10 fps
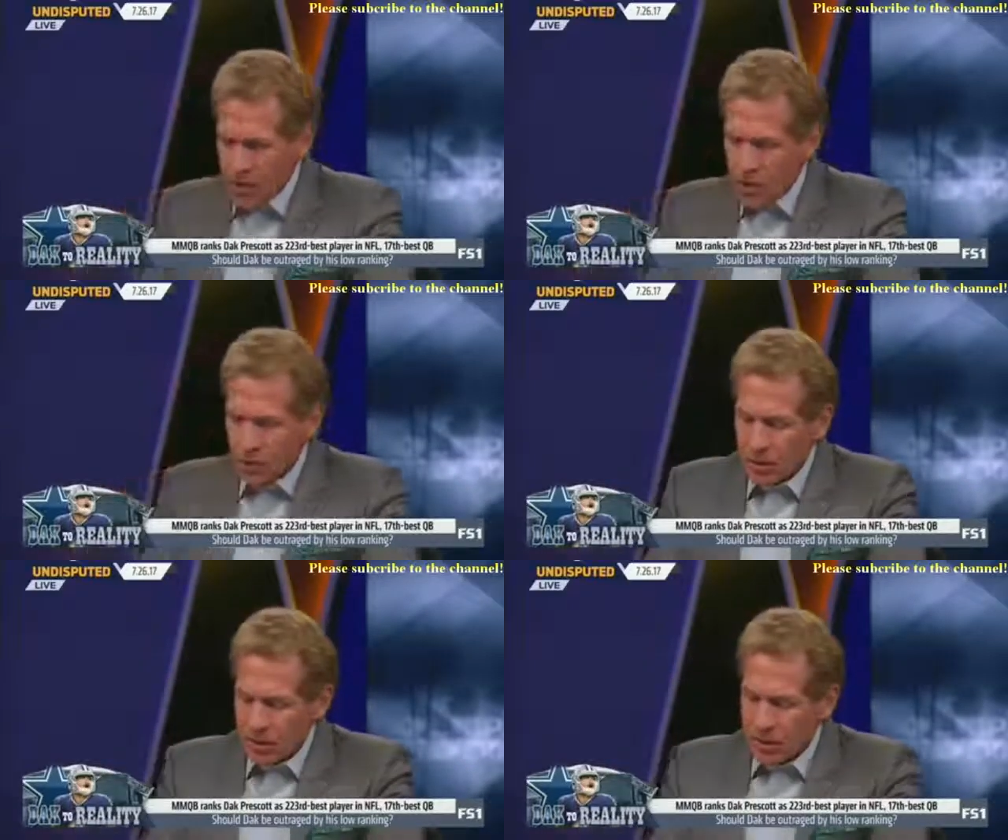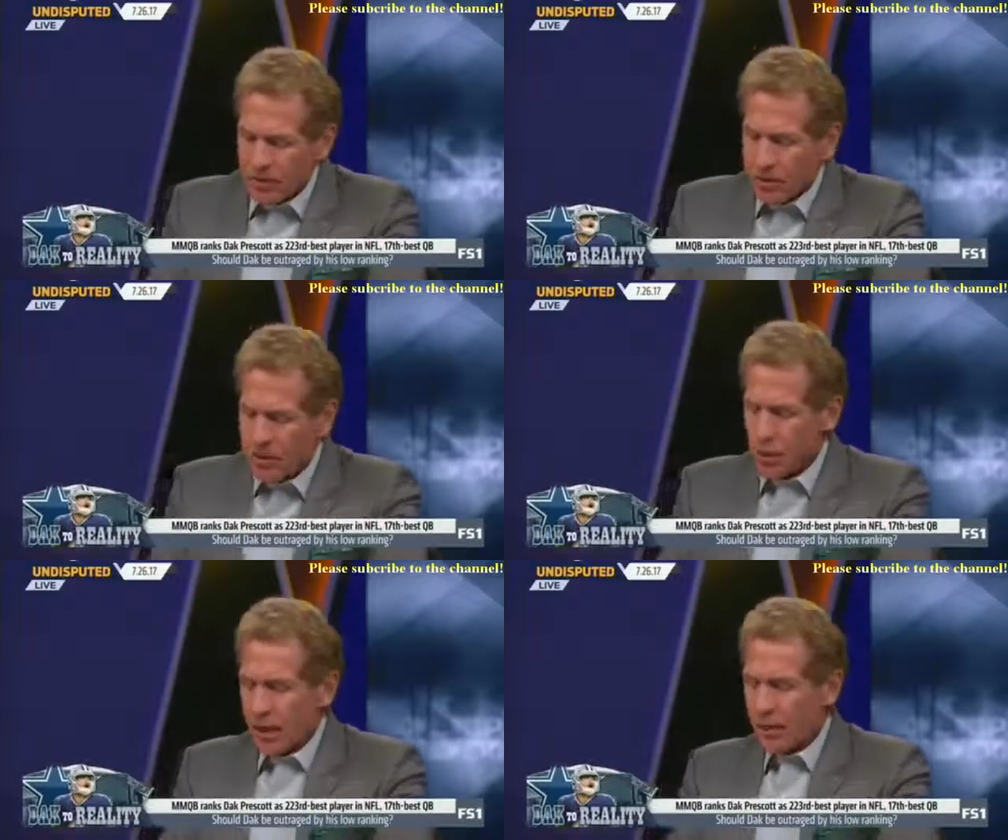So let me get this
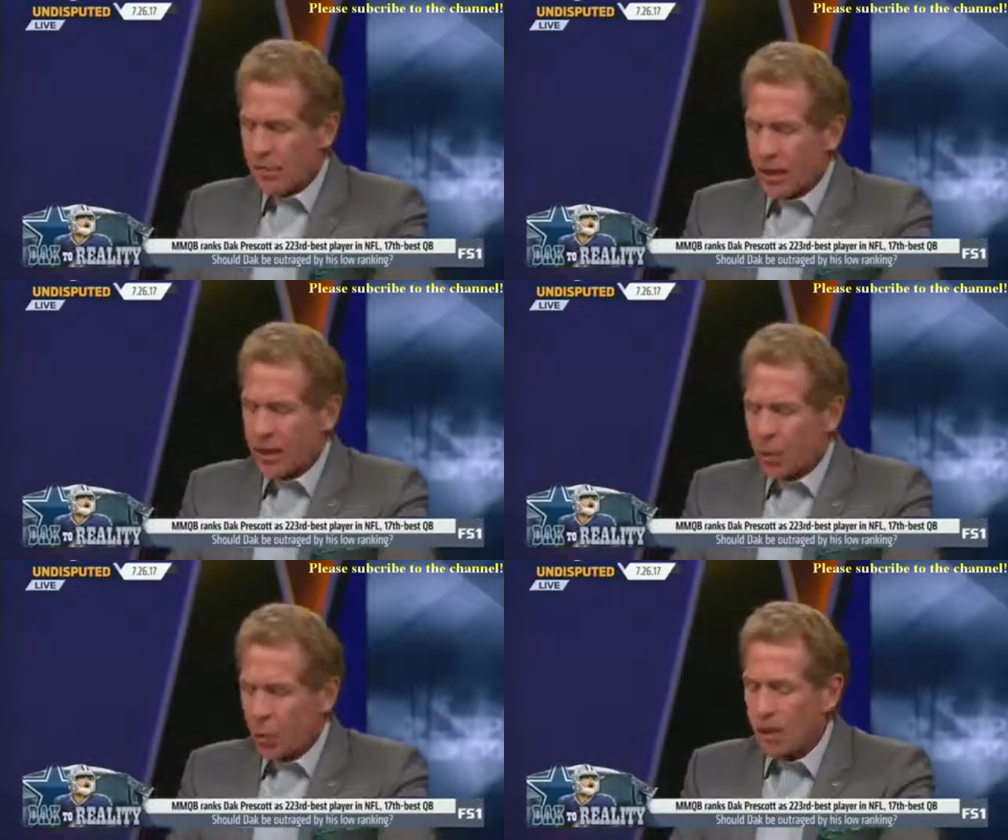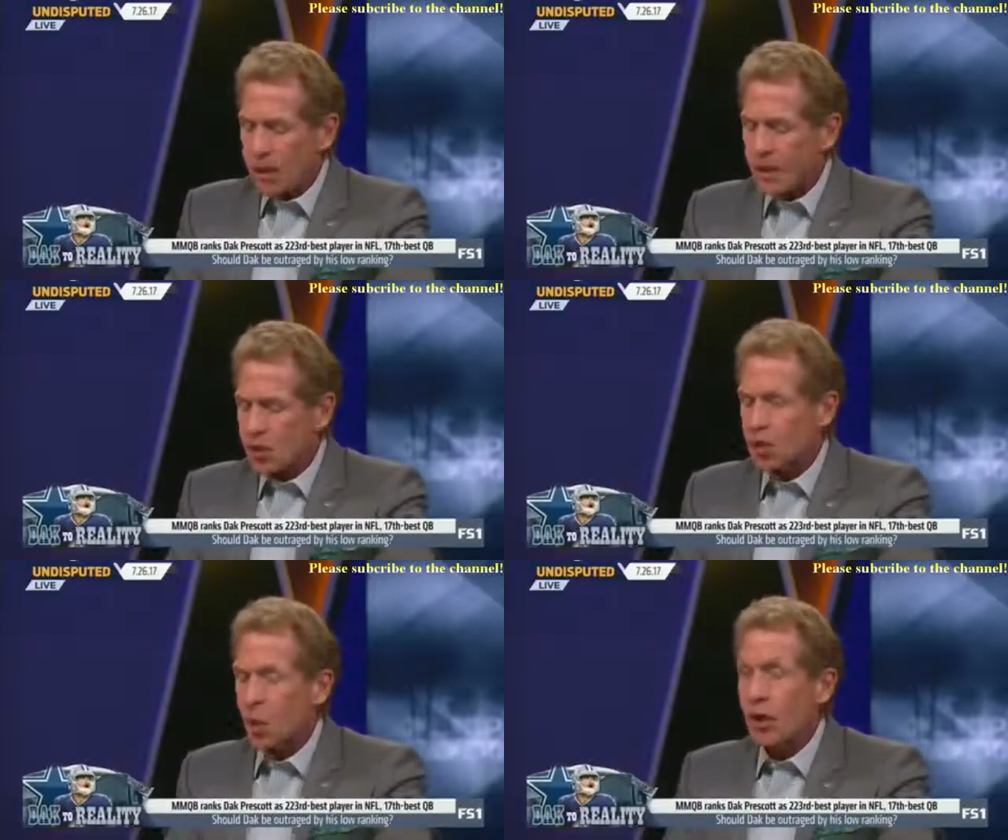straight. Brandon Weeden had
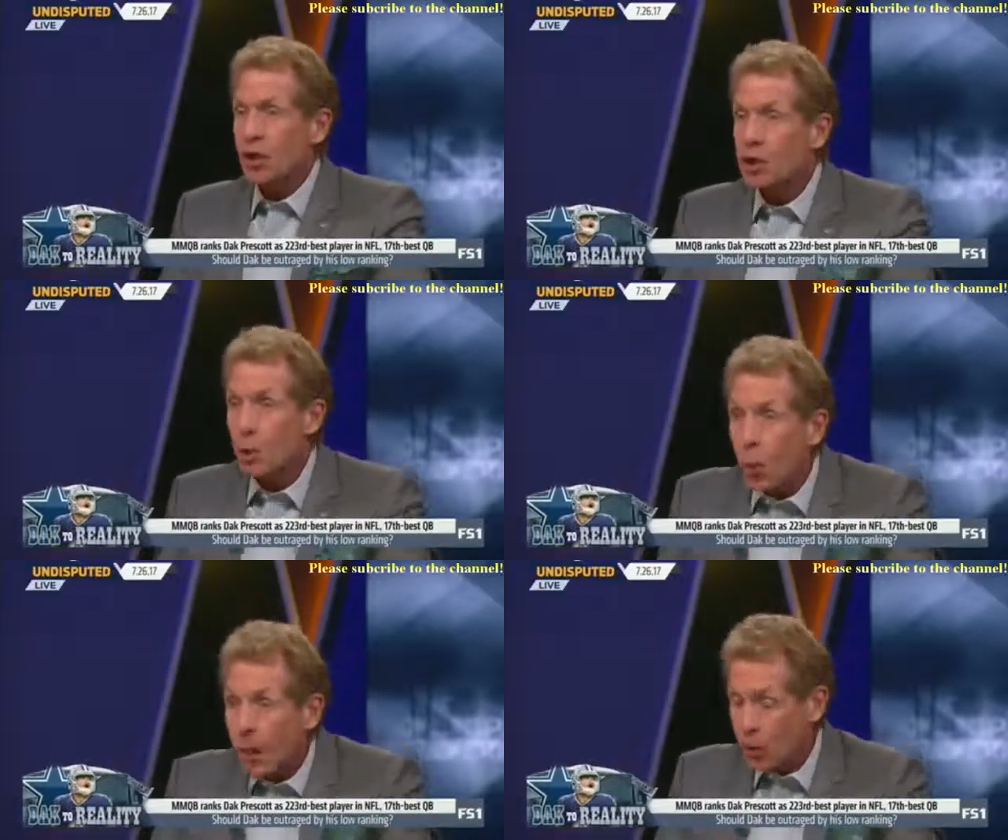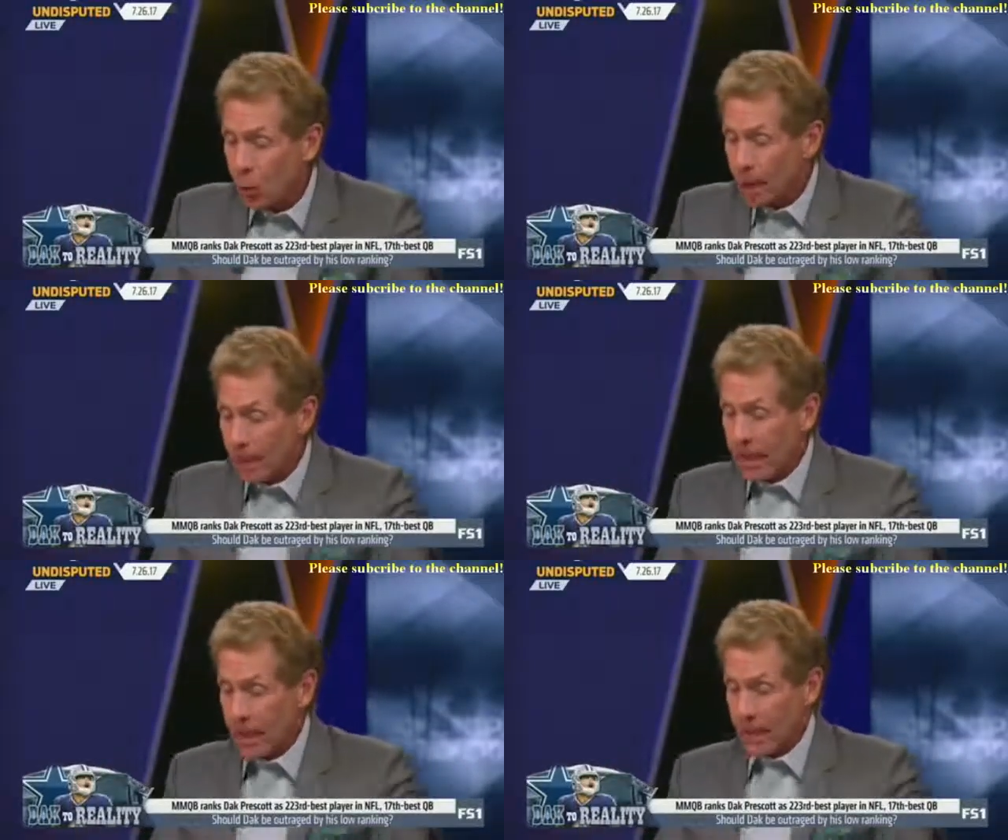started 21
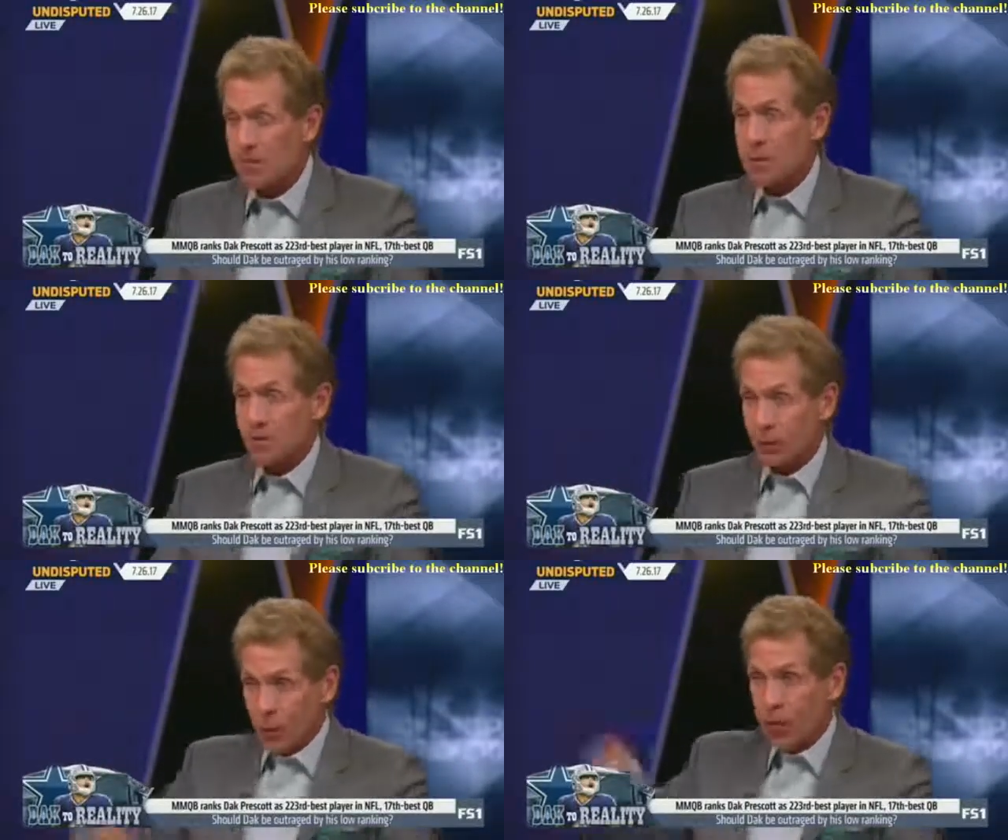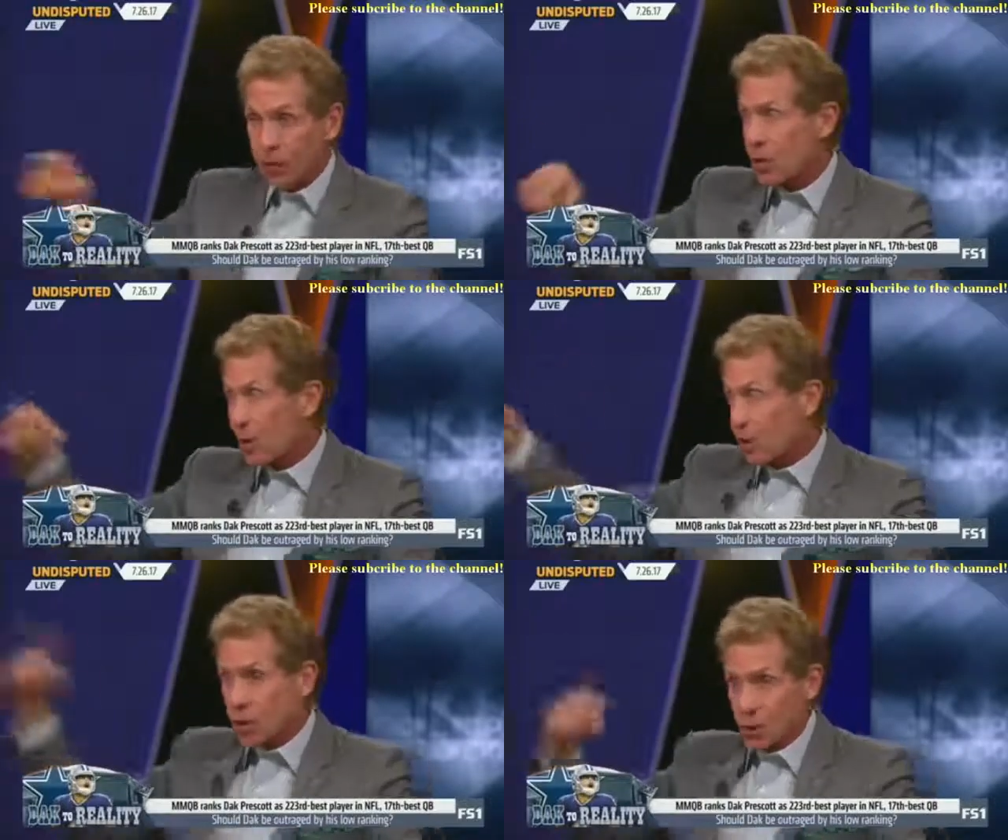games before he
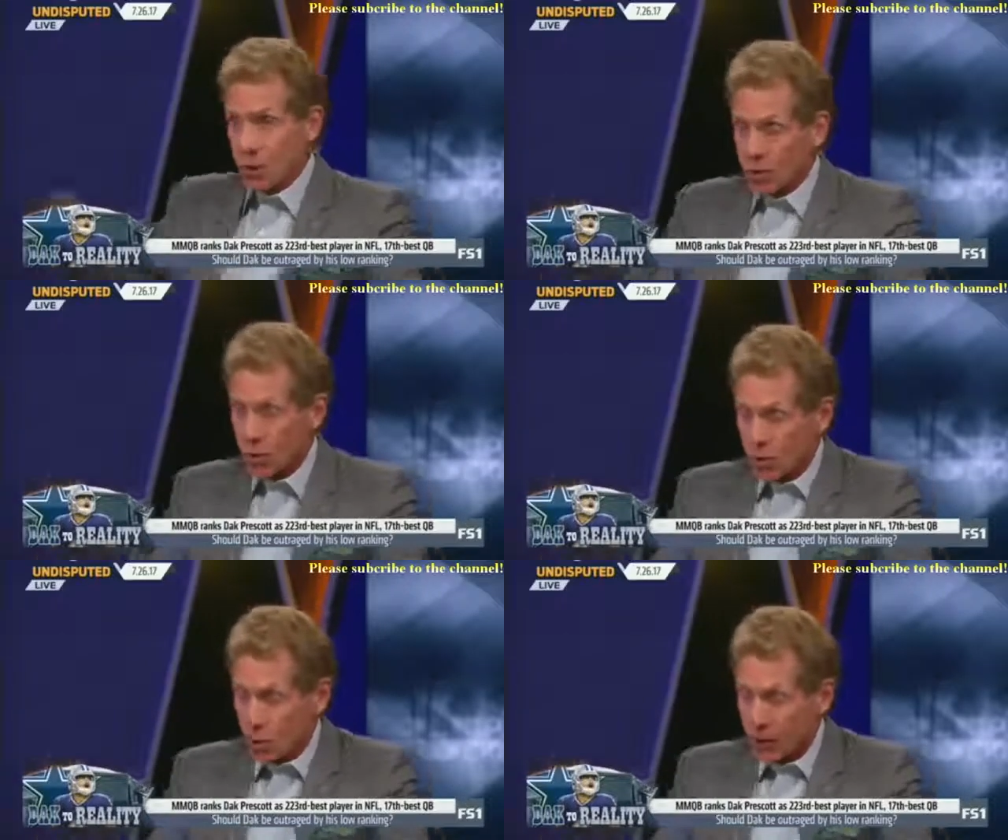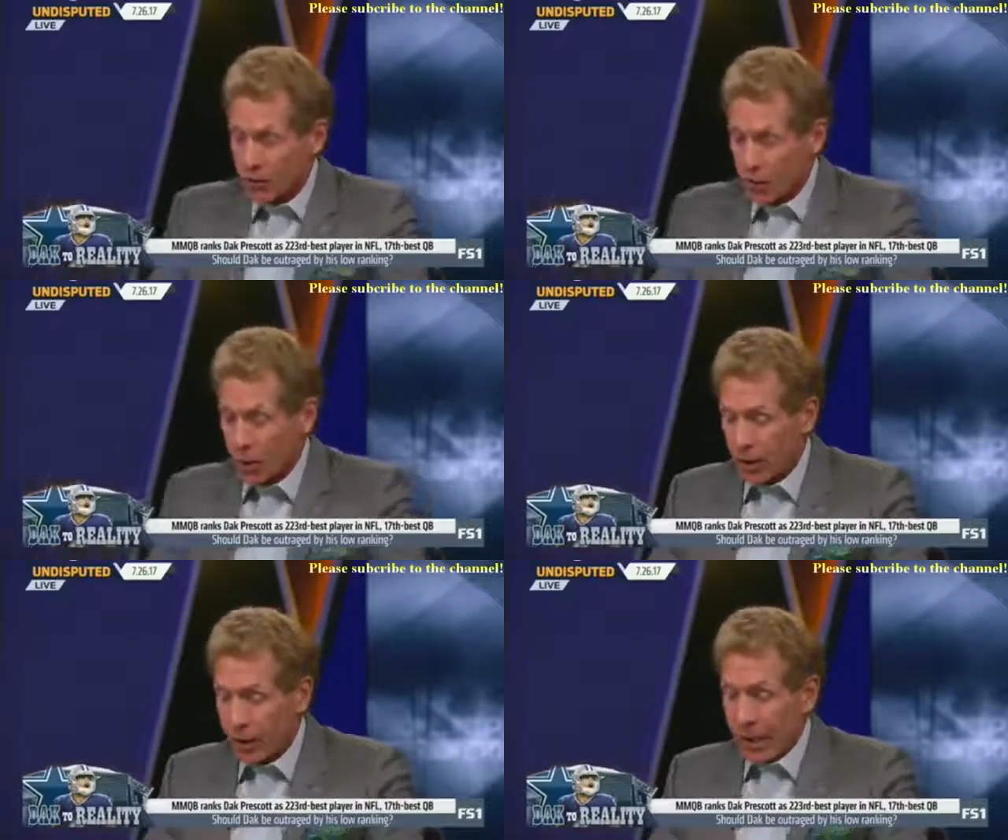started 2 years ago in week
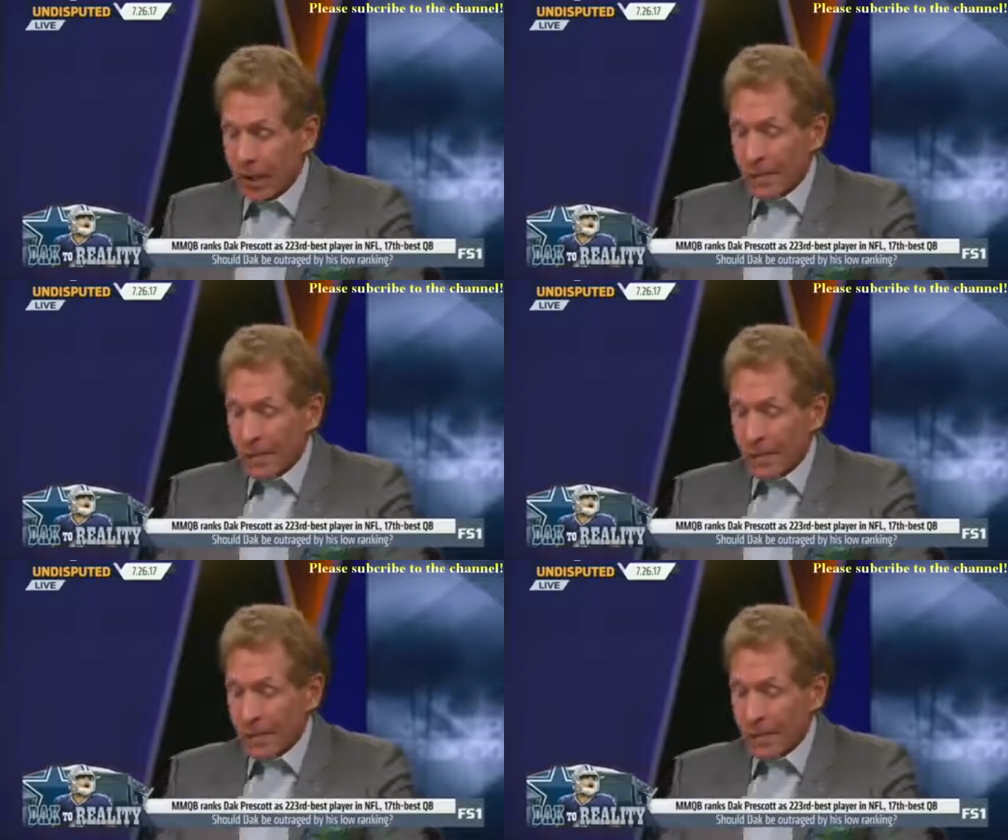3.